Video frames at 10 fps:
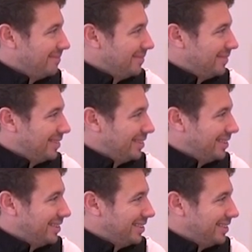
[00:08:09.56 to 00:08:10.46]

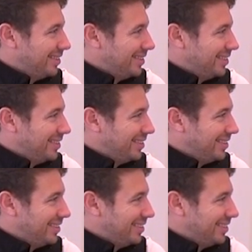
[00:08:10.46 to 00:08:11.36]

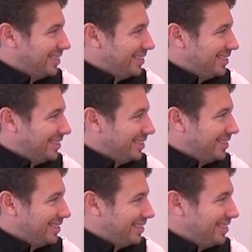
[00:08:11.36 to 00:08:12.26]

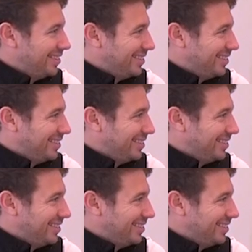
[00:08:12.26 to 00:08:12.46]
No words are spoken by the person on screen.